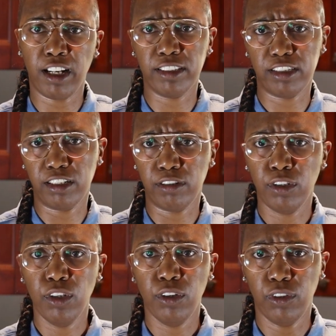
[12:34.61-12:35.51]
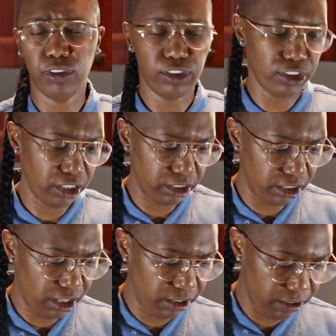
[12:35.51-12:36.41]
content on the chicken
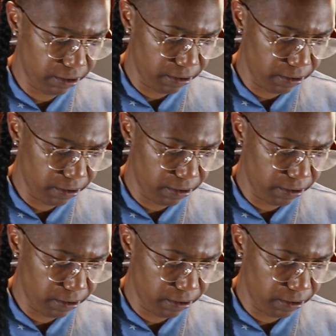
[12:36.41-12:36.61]
thigh.